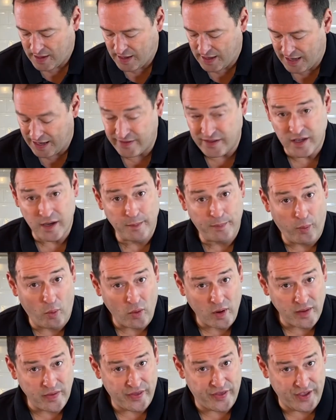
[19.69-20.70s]
And the
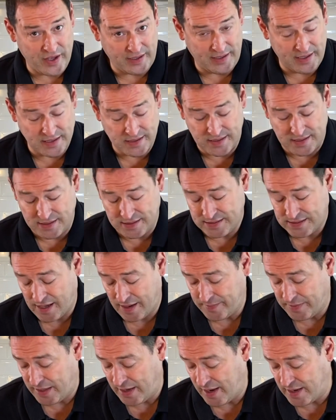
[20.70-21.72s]
important thing is, the
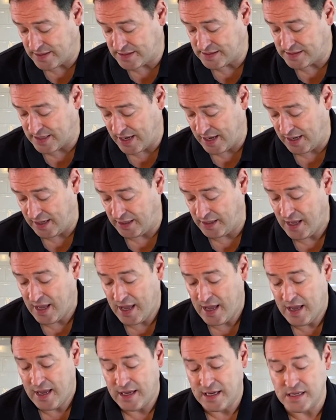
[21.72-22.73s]
sommeliers say,
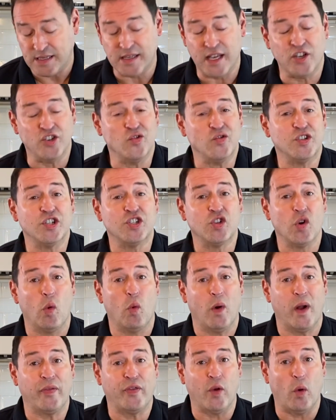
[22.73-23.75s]
is that you just don't
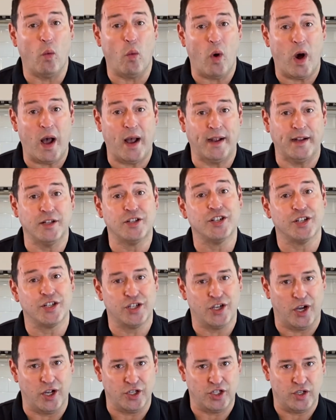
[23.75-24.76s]
want the wine to
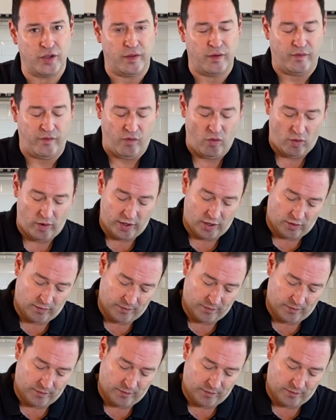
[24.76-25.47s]
touch the foil.